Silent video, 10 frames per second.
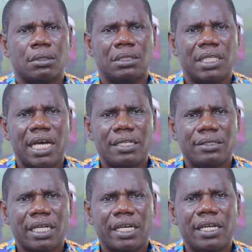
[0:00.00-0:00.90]

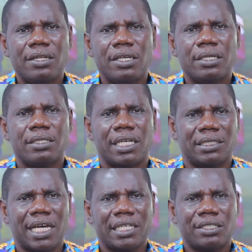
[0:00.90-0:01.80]
Then secondly, the
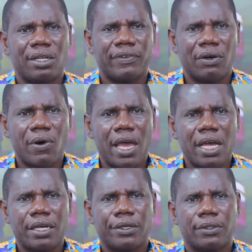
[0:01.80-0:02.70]
title of the
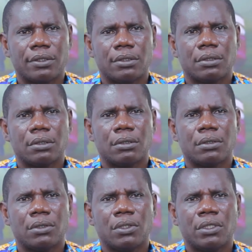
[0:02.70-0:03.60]
work,
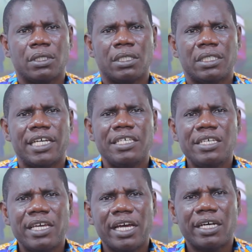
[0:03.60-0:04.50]
the
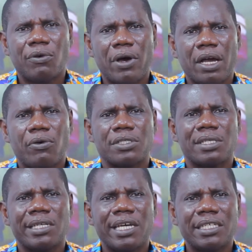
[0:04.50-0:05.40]
year the work
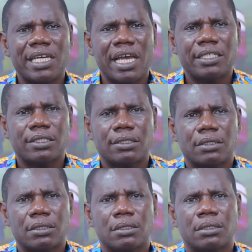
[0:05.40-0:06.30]
was created,